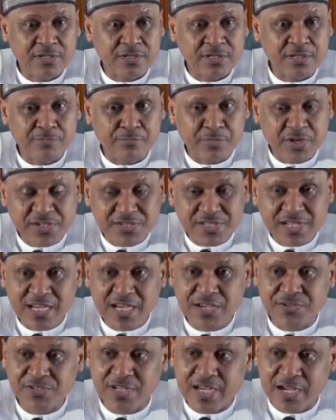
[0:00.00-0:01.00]
the President
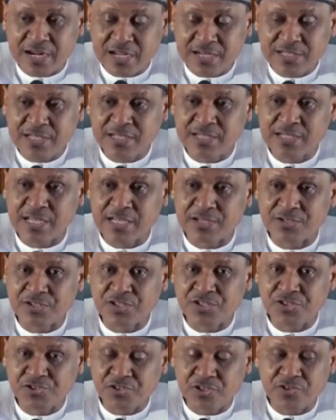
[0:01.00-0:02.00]
has directed that
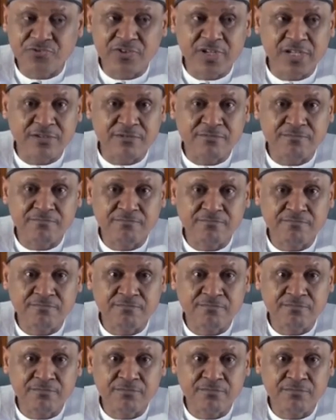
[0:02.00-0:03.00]
these children,
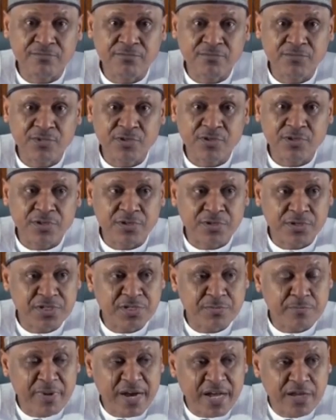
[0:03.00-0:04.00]

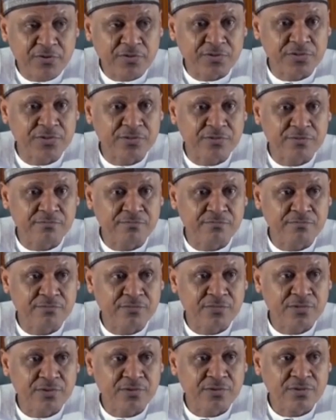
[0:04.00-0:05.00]
these minors,
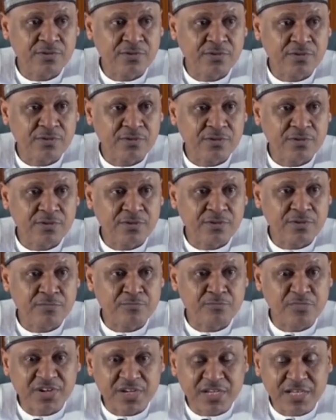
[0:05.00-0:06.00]

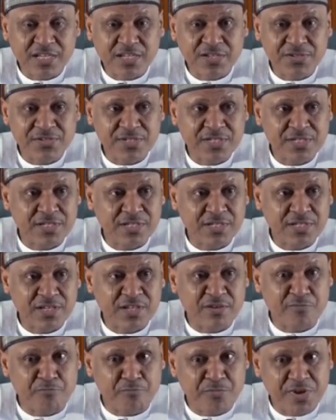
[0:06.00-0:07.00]
be released
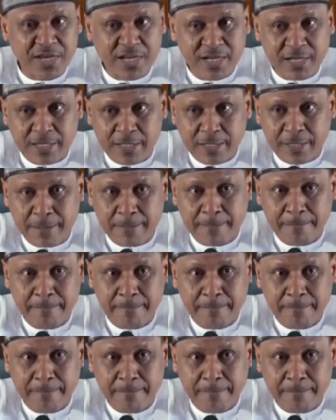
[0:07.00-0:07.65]
immediately.